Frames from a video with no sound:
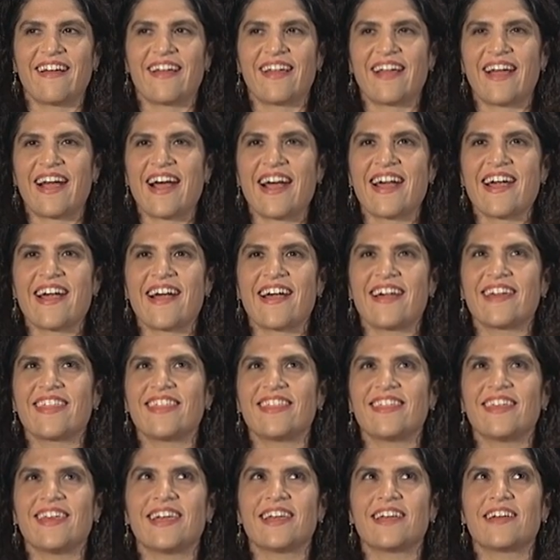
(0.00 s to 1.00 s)
I
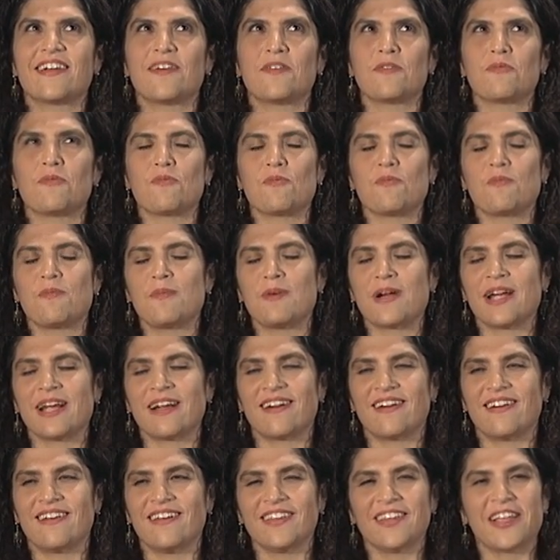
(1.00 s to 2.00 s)
think
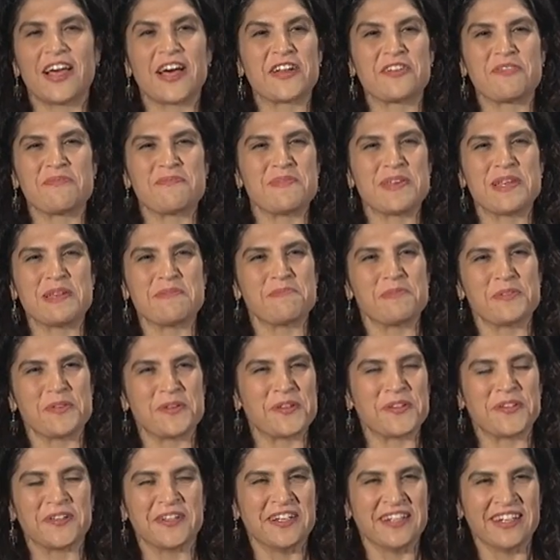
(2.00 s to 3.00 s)
where a lot of
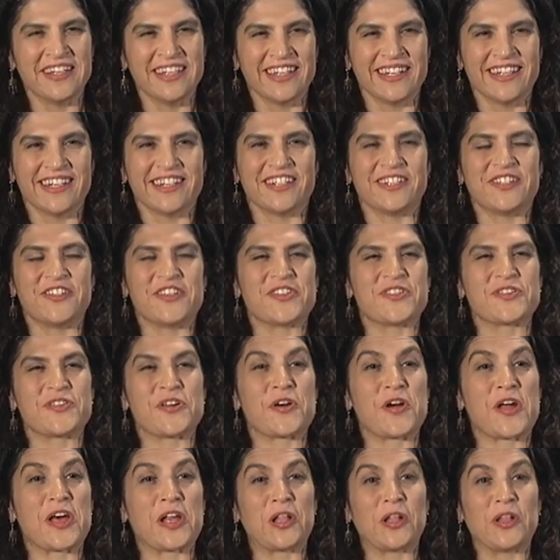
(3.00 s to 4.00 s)
people just are
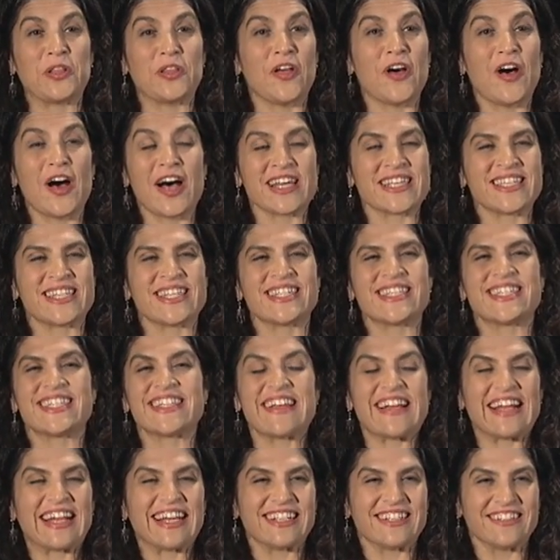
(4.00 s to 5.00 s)
at a loss is
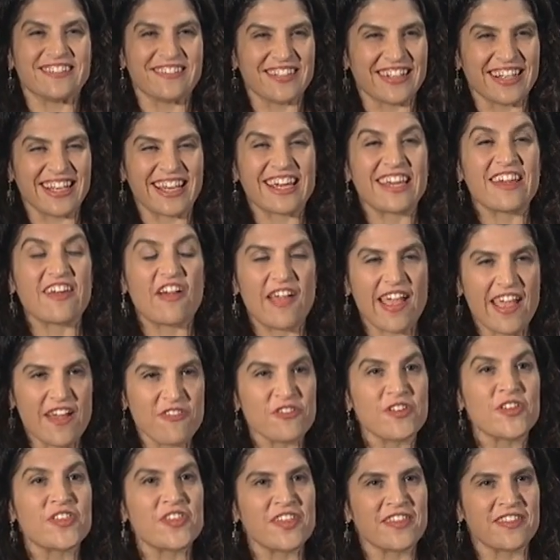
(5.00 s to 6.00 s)

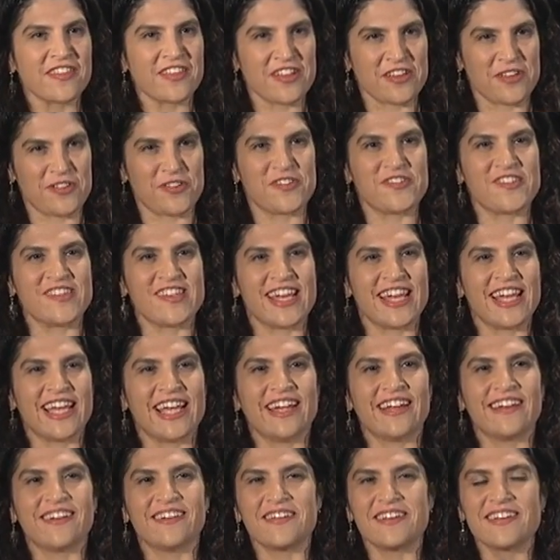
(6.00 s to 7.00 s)
everything that you
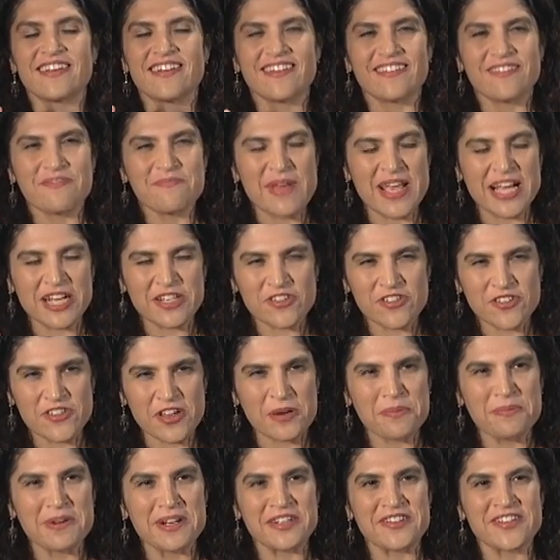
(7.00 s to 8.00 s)
say makes so
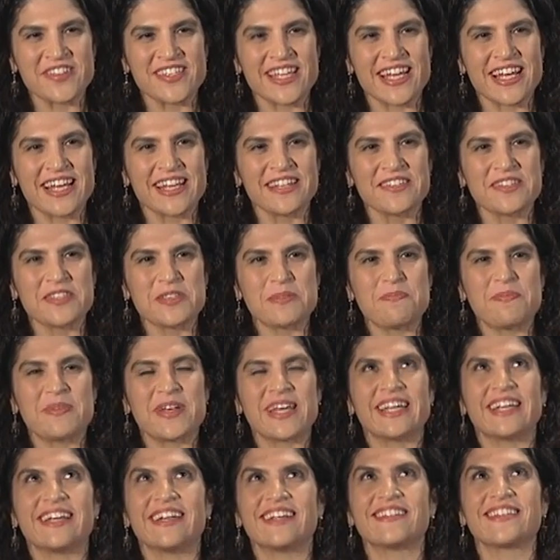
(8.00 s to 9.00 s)
much sense, but
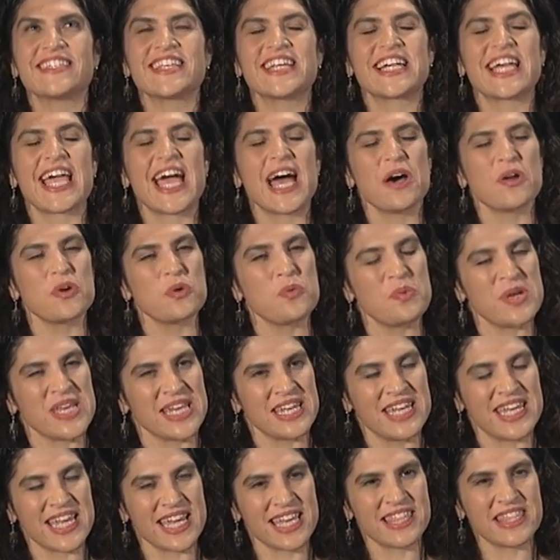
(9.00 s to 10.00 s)
it's like, how do we
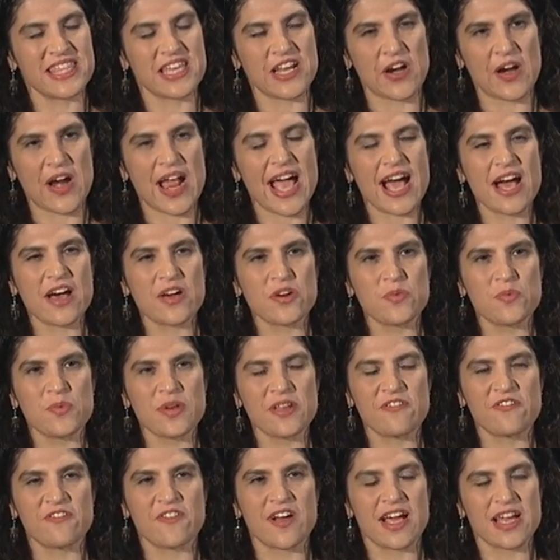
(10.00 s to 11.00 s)
get there? How do we
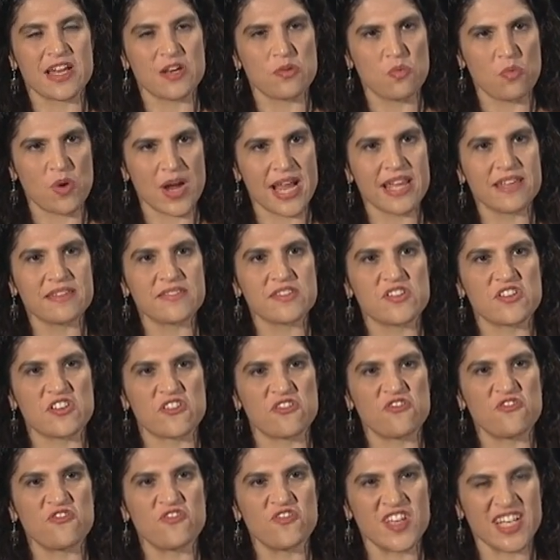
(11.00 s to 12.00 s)
find ways to
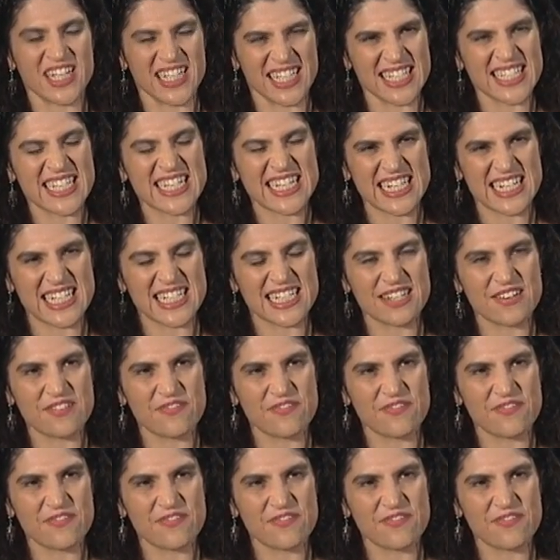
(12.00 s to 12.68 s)
fix it?